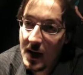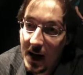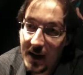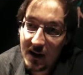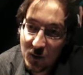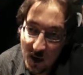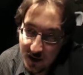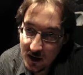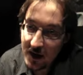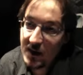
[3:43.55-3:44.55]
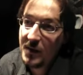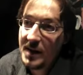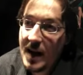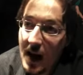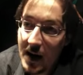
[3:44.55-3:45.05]
and that's where the
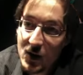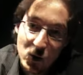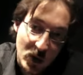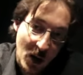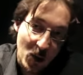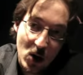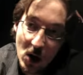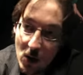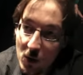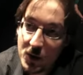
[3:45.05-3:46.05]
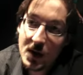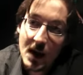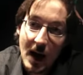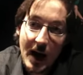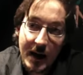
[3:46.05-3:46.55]
XVID guy took our code
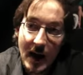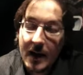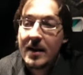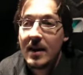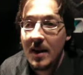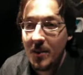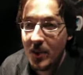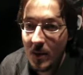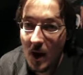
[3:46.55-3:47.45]
and keep